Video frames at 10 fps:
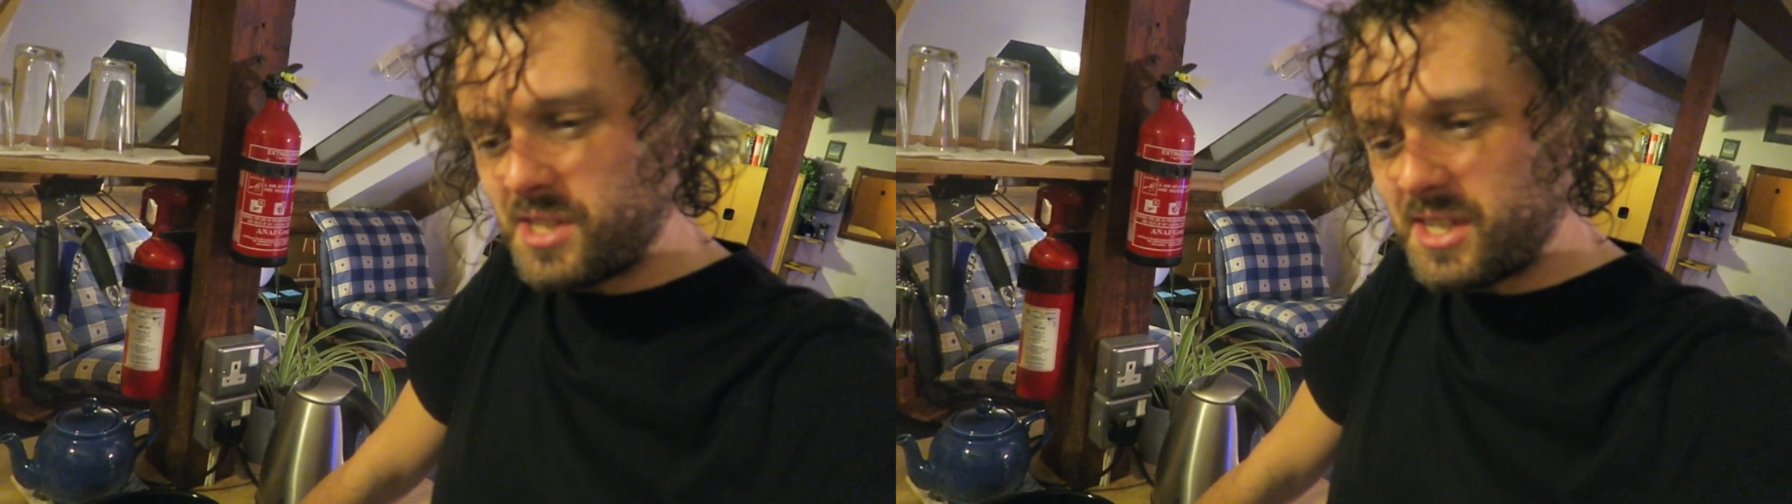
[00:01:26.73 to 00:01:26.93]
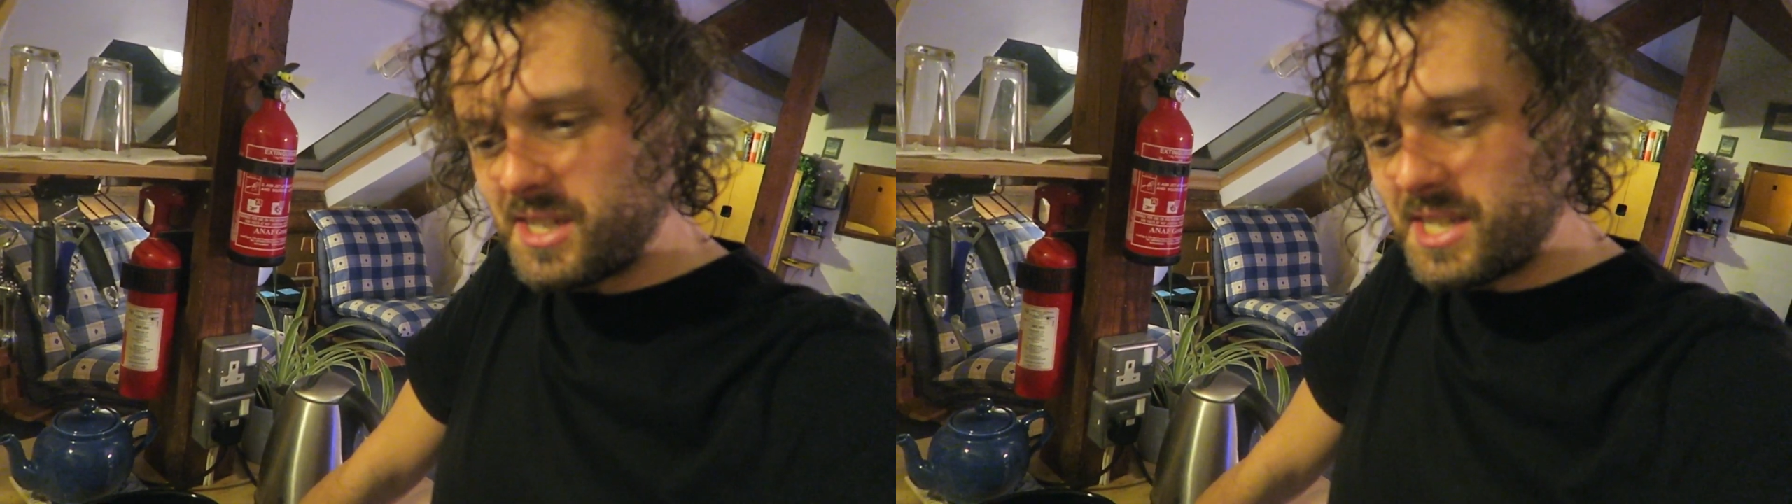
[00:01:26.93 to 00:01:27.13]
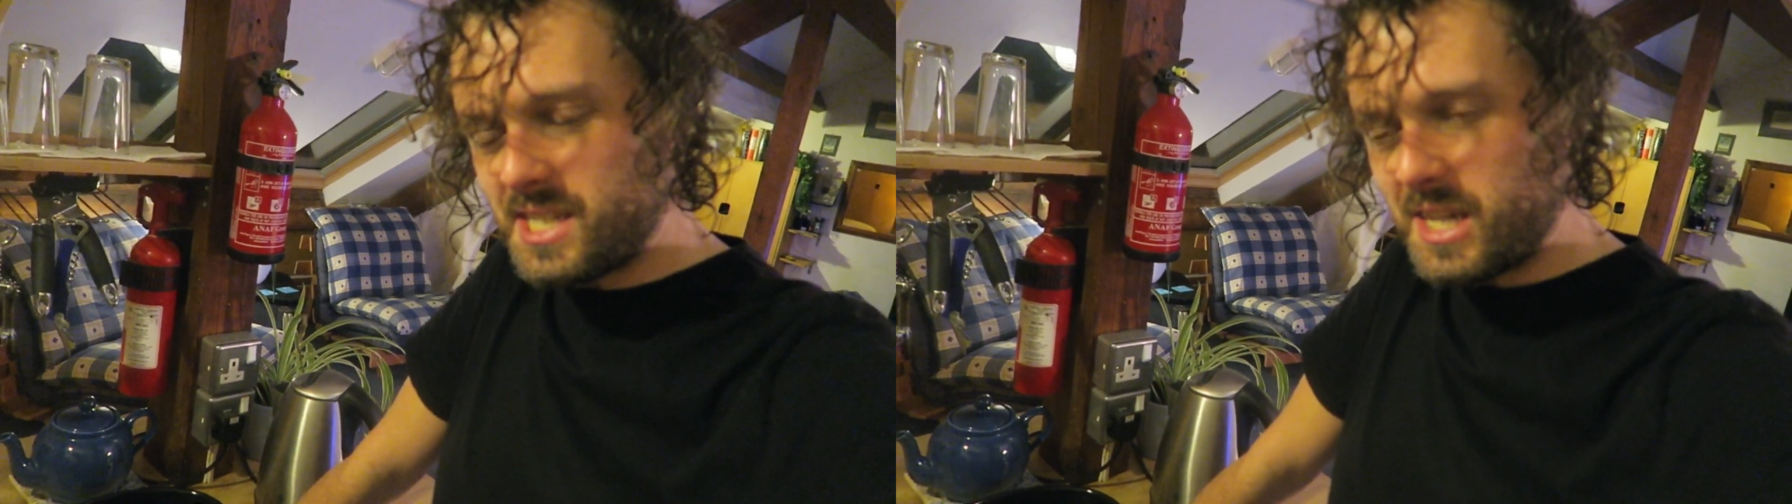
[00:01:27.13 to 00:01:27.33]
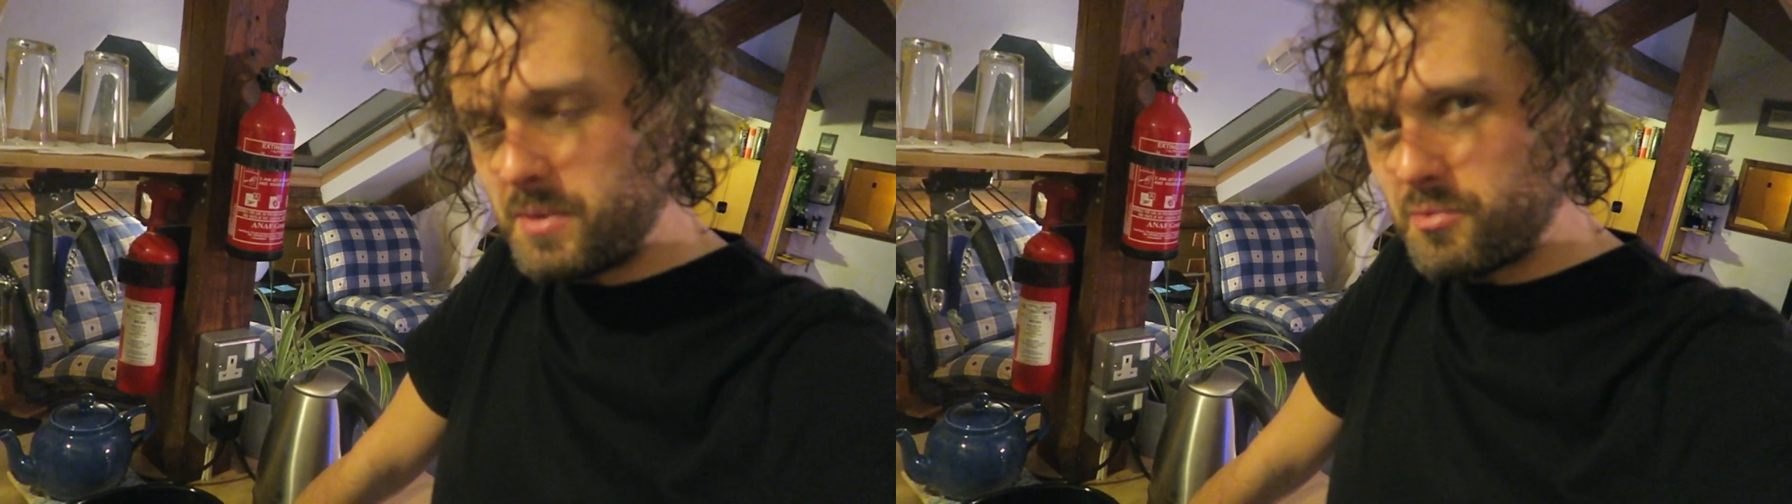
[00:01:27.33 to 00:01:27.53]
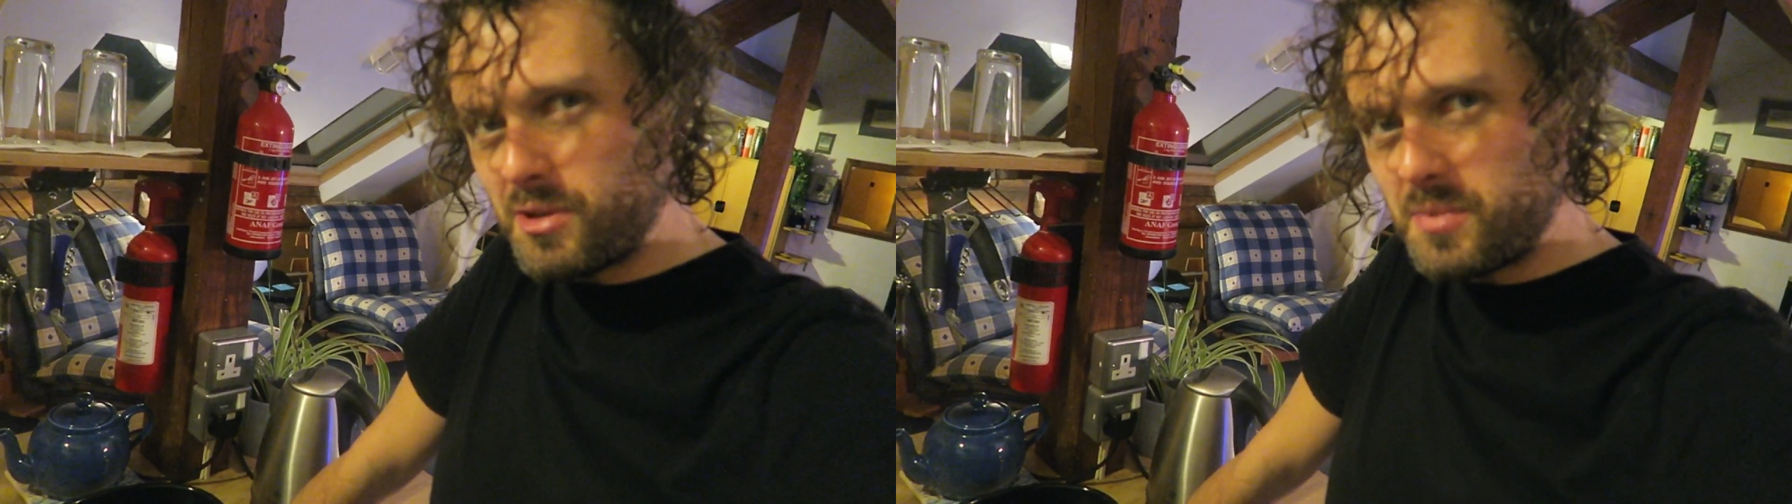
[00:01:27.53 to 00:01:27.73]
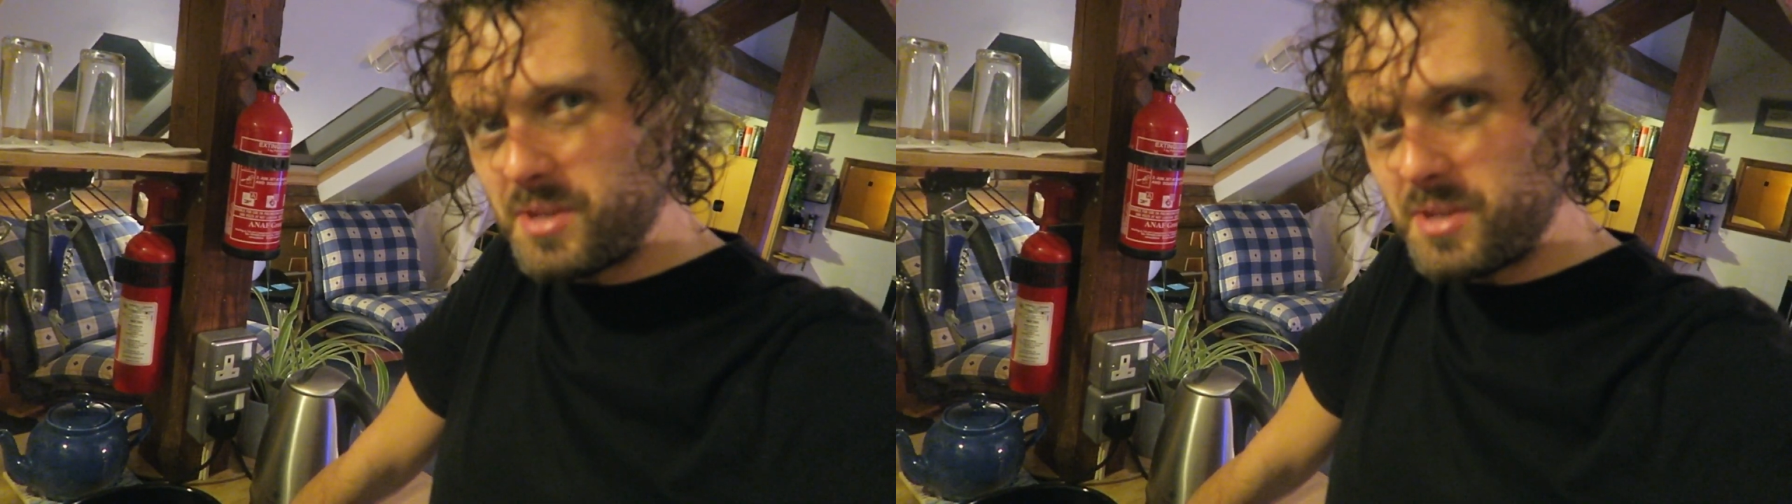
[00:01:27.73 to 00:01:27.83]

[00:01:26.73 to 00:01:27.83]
I think is the same as roast